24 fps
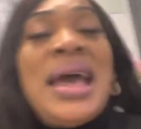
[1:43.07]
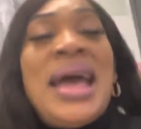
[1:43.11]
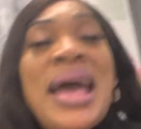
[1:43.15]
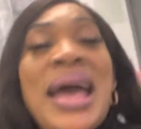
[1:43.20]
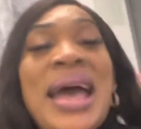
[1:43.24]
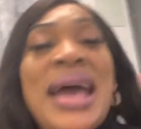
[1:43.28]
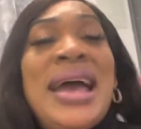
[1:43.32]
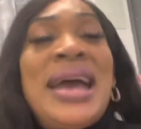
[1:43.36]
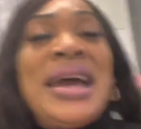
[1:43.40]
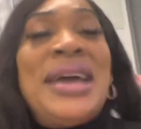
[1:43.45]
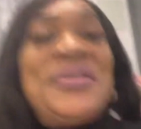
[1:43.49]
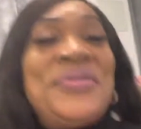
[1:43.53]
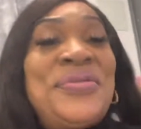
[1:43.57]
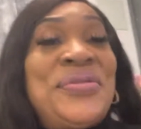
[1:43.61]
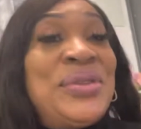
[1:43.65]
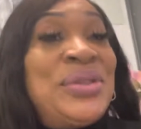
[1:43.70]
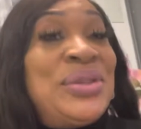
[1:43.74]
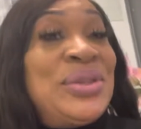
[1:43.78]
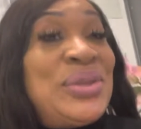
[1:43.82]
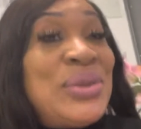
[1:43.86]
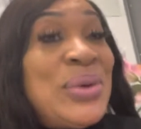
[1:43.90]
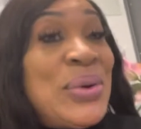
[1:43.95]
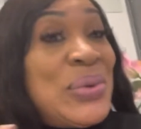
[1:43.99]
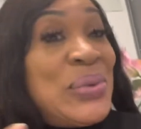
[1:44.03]
And for
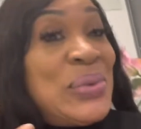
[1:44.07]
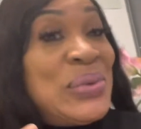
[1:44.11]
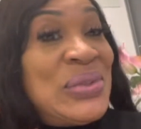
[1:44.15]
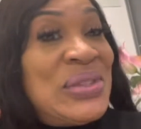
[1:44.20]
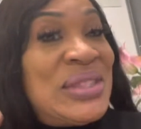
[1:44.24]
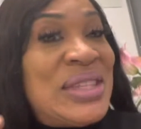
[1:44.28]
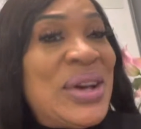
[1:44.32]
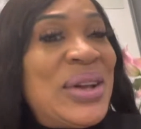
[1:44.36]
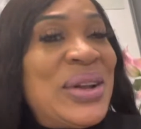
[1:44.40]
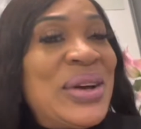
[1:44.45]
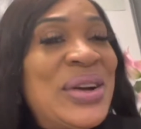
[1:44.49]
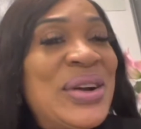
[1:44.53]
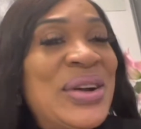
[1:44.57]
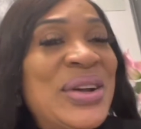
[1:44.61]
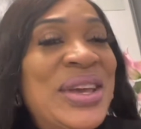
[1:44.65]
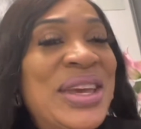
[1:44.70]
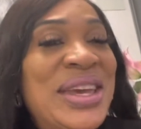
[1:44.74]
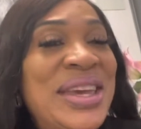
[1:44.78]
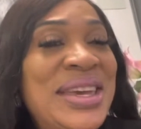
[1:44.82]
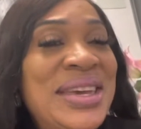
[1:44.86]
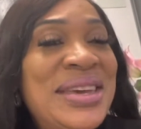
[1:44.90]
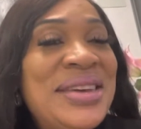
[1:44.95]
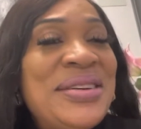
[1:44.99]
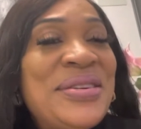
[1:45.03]
those that are
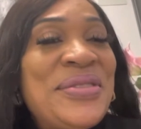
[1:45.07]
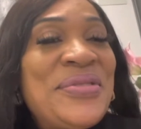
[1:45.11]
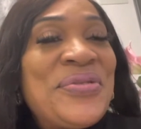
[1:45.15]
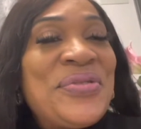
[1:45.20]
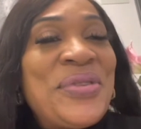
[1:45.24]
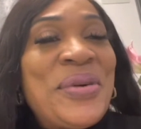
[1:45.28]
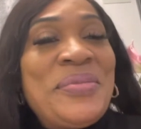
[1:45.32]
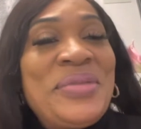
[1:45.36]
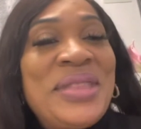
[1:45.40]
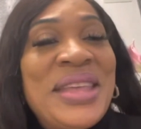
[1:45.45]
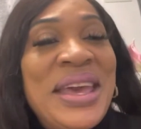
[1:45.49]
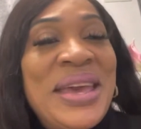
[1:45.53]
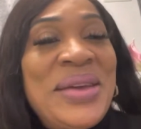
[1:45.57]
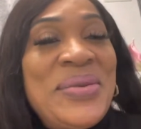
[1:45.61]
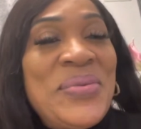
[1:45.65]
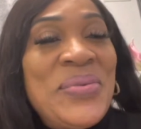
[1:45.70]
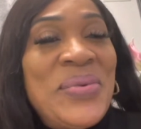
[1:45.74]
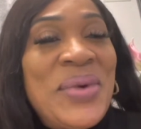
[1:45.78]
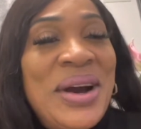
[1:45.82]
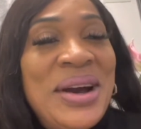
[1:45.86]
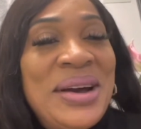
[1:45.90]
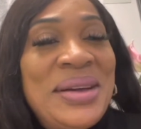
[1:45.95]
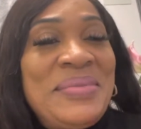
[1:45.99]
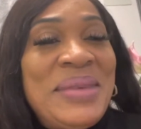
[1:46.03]
here from day
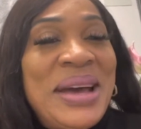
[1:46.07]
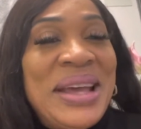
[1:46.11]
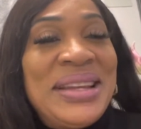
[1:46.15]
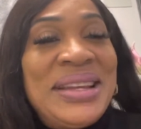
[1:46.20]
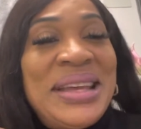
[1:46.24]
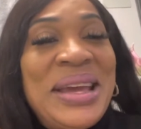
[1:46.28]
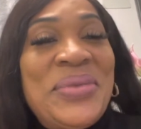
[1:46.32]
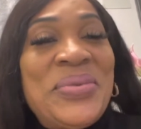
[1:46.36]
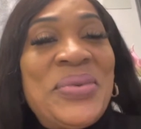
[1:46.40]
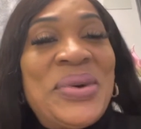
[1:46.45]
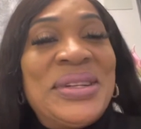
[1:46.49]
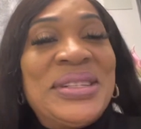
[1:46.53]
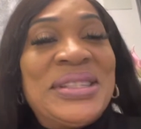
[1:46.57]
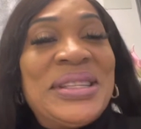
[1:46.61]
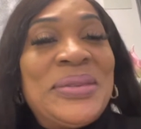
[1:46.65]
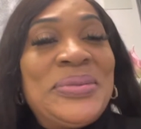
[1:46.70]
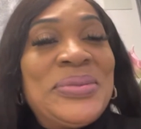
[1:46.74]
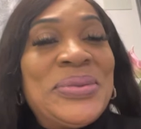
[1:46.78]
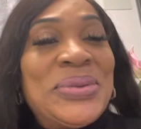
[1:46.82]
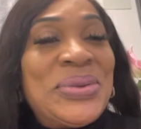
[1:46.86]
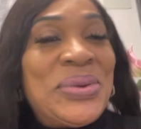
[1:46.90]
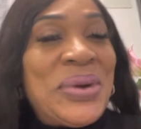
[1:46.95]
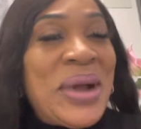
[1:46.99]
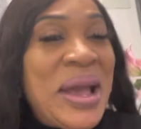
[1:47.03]
one, my day one
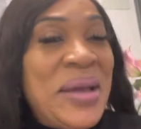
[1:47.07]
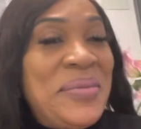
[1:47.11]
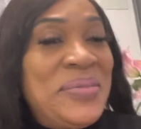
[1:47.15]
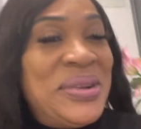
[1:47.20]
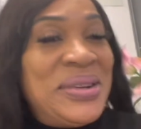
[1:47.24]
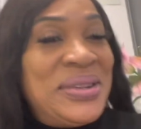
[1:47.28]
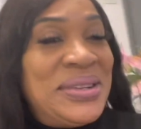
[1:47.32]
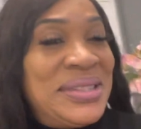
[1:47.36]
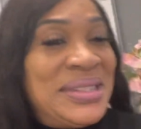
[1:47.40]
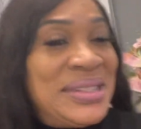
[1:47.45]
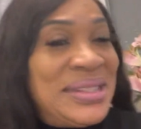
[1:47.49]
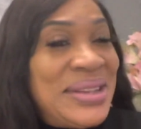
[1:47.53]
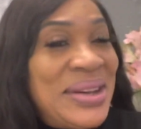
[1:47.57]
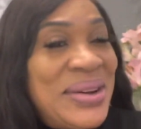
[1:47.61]
subscribers,